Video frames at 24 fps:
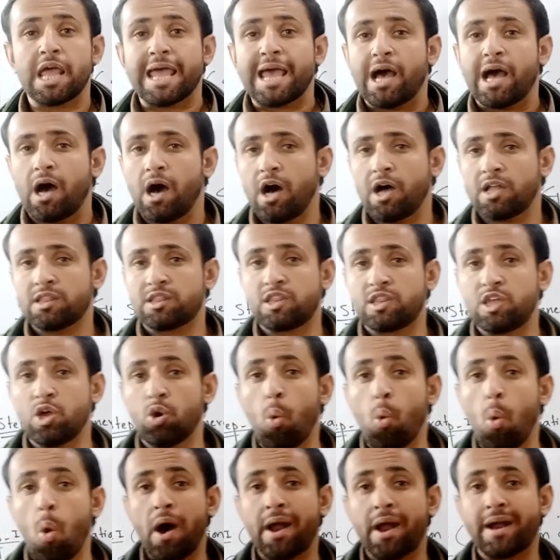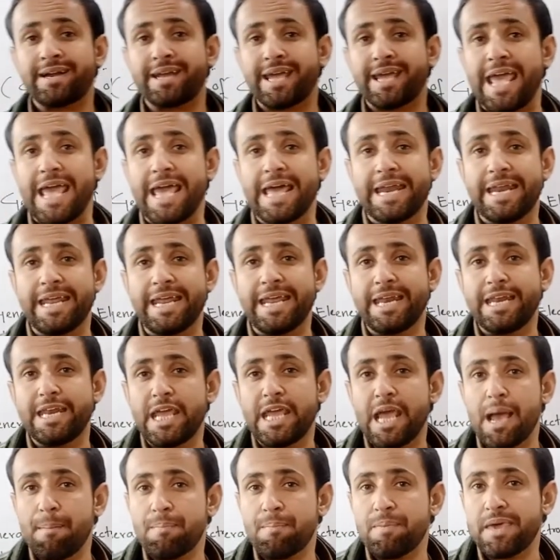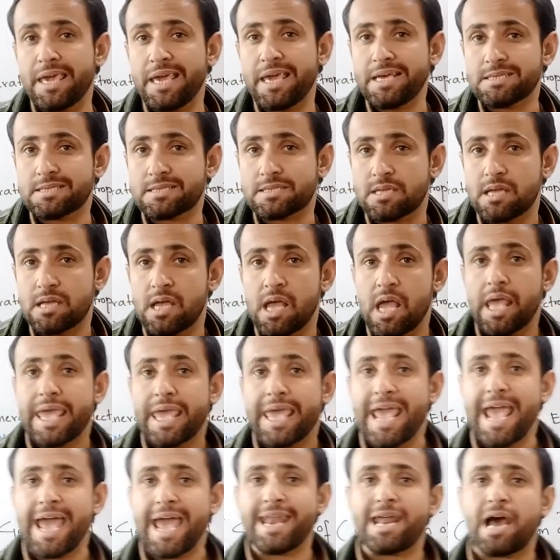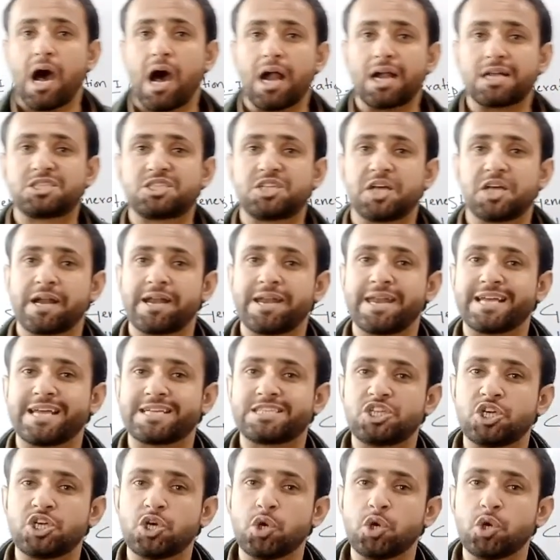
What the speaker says: the word uranium is an alternate